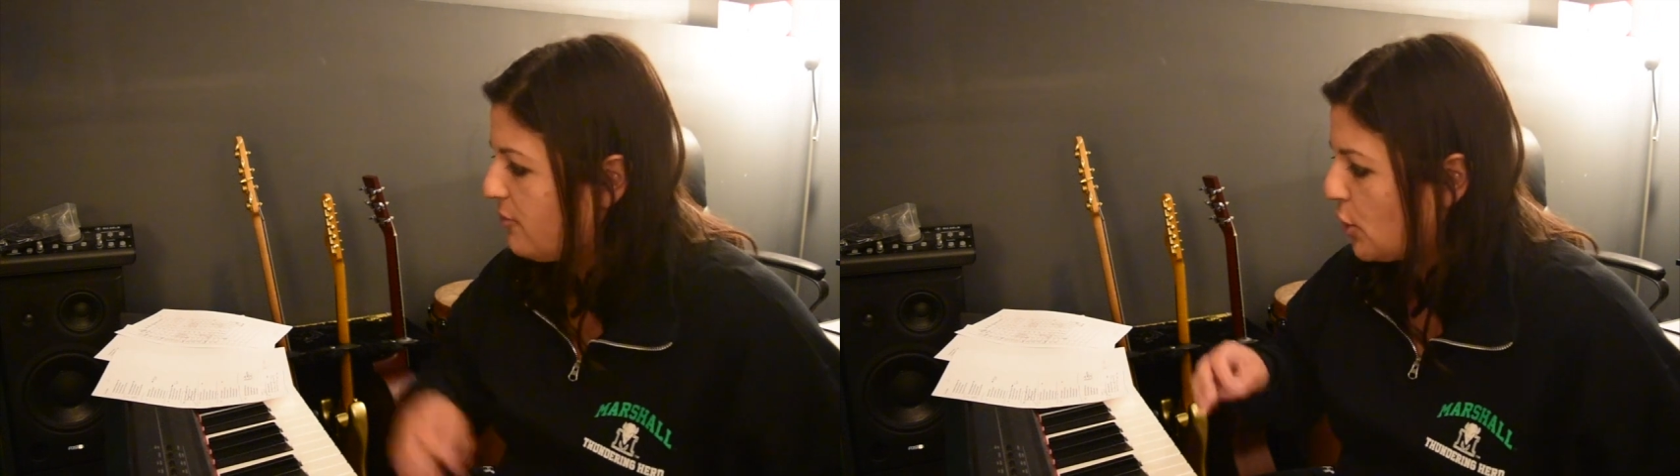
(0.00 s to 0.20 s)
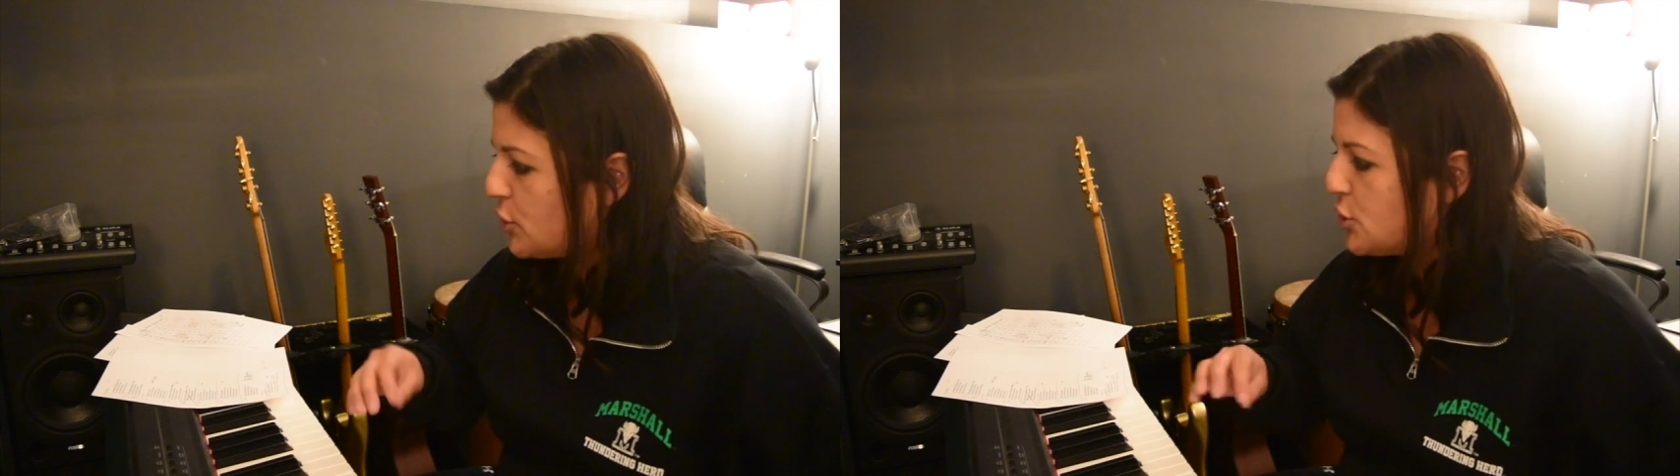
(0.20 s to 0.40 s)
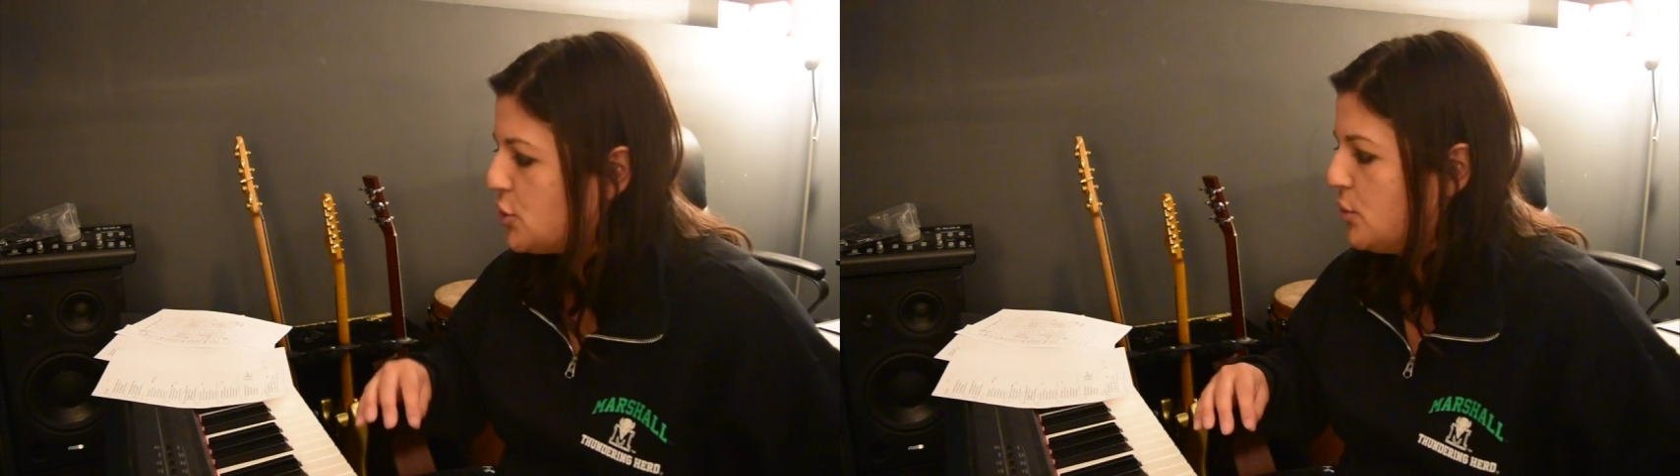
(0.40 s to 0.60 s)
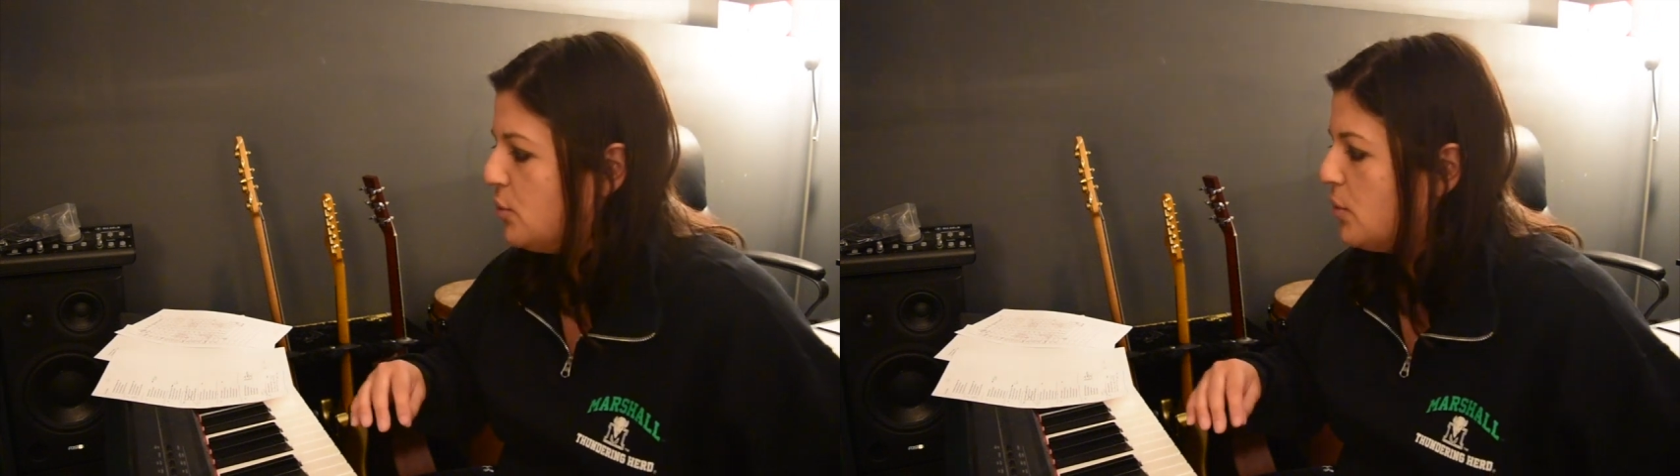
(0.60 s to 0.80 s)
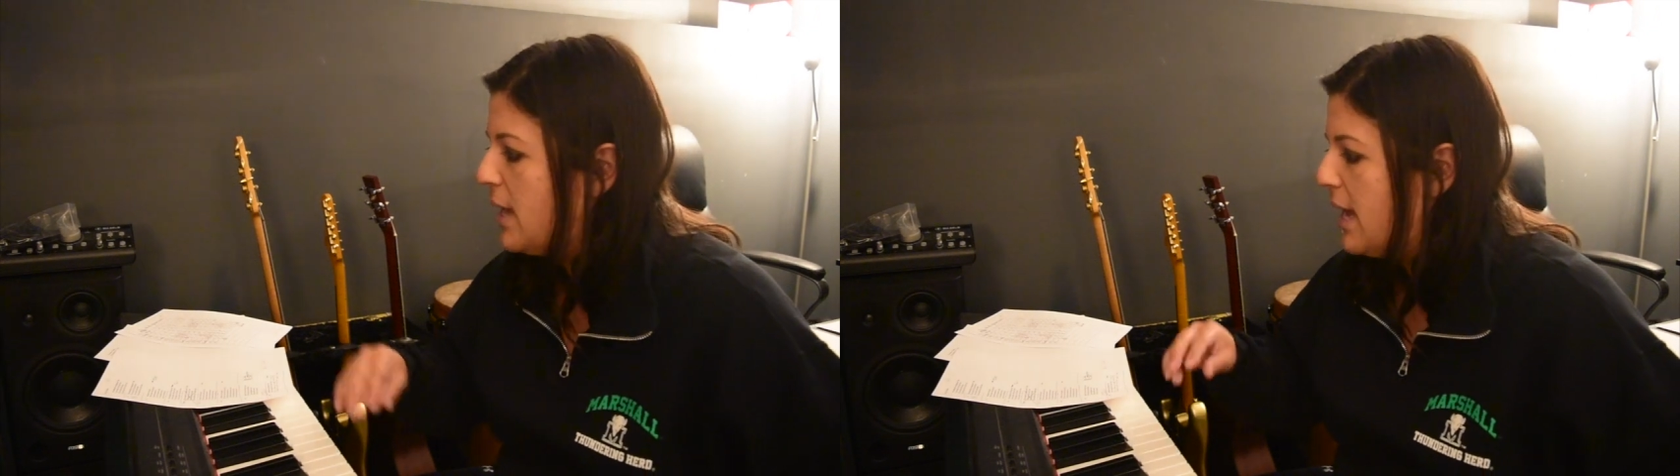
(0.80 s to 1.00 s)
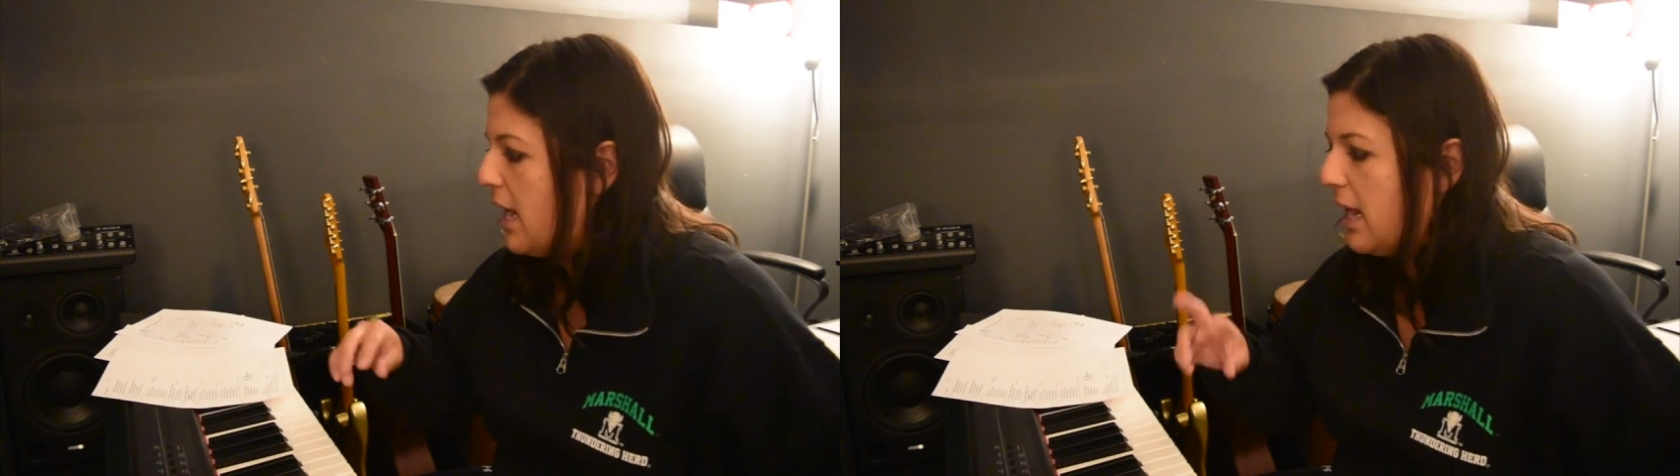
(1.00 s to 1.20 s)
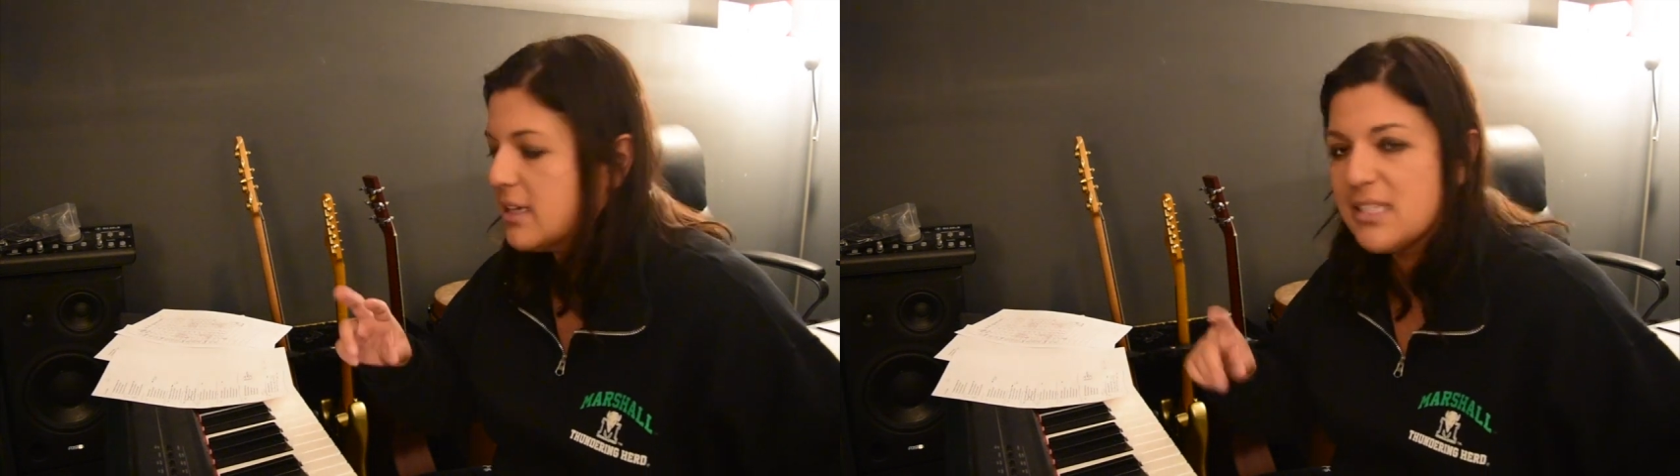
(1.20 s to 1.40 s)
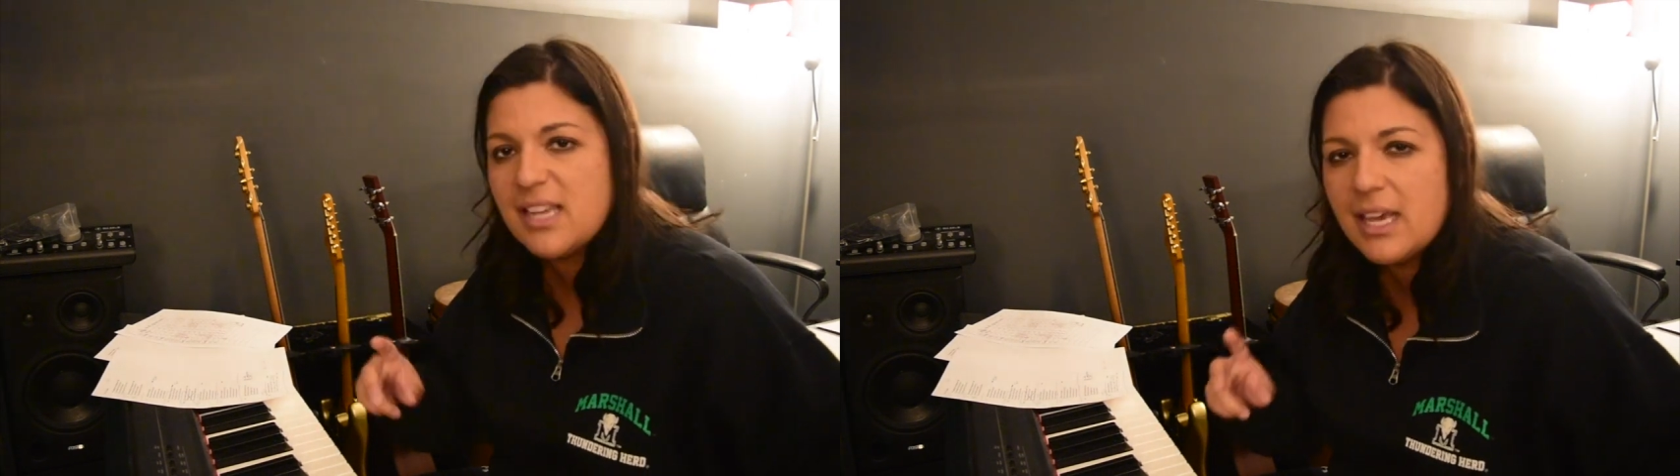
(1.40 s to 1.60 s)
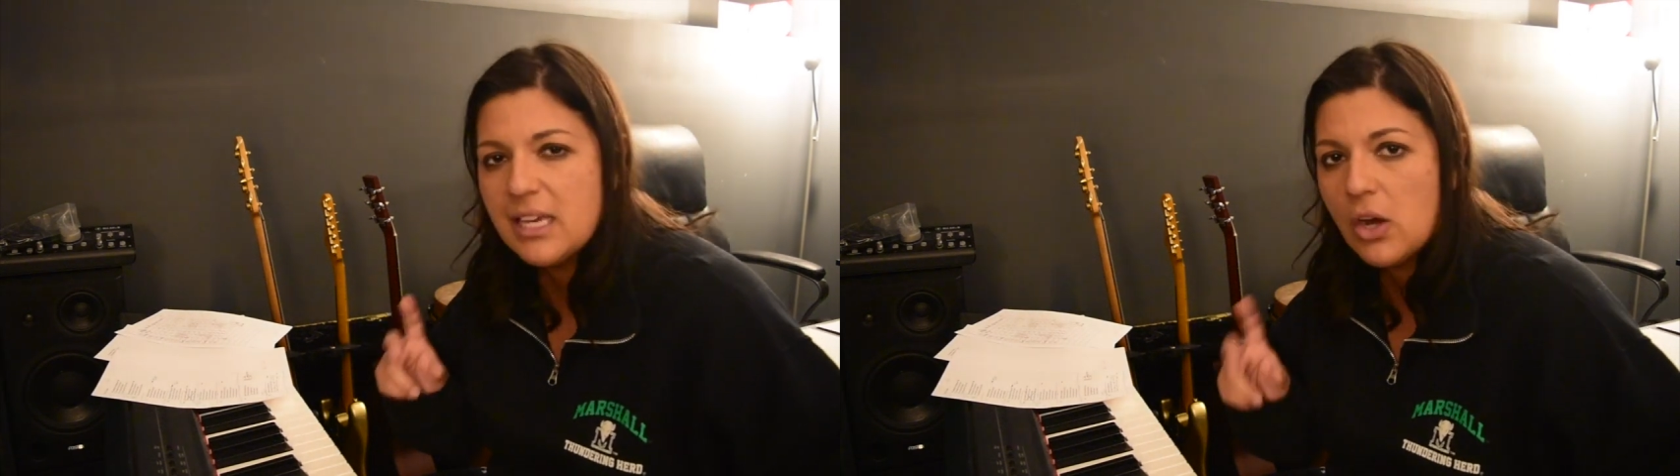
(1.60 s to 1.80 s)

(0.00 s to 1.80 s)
Verse 2, stay